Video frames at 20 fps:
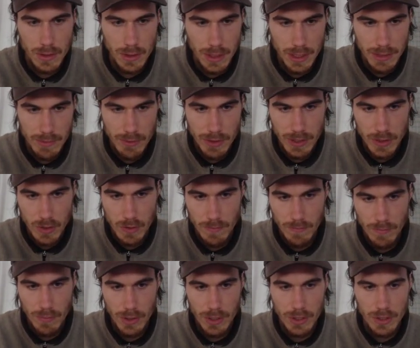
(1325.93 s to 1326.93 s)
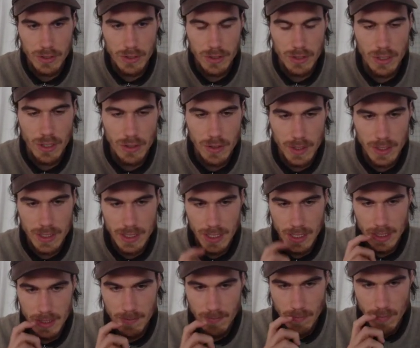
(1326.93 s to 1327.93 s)
Good expression, but you don't need to
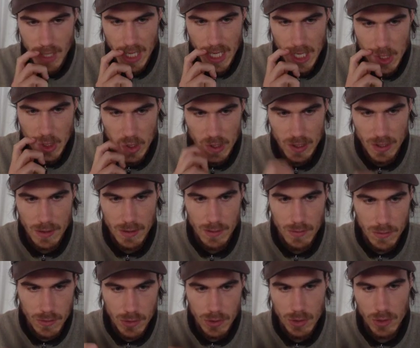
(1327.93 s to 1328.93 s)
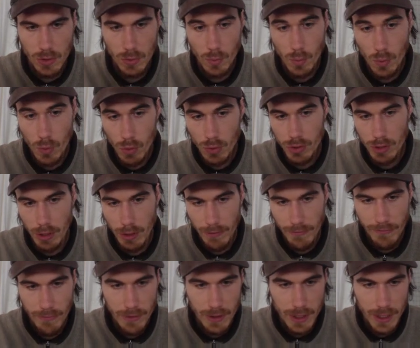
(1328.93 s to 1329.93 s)
say be, just to ward
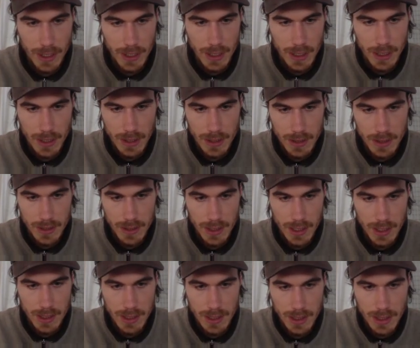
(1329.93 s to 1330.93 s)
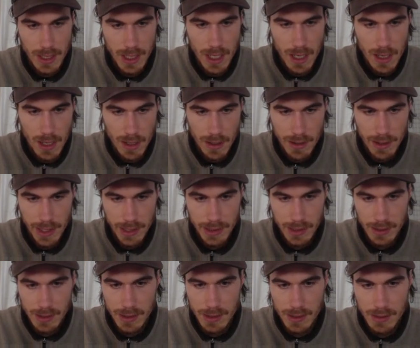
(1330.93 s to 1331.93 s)
off certain
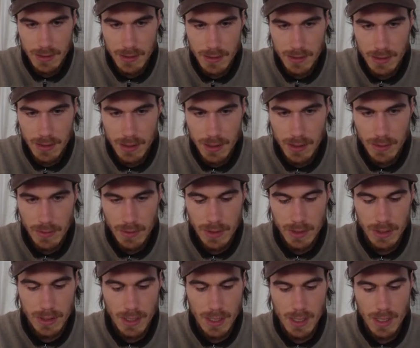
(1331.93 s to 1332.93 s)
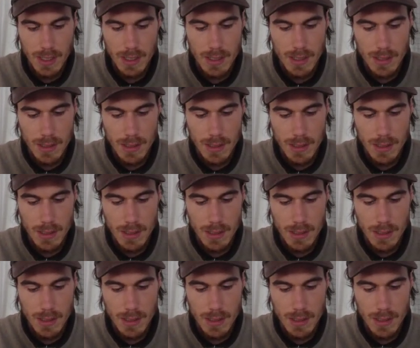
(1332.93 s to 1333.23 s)
kinds, I would say,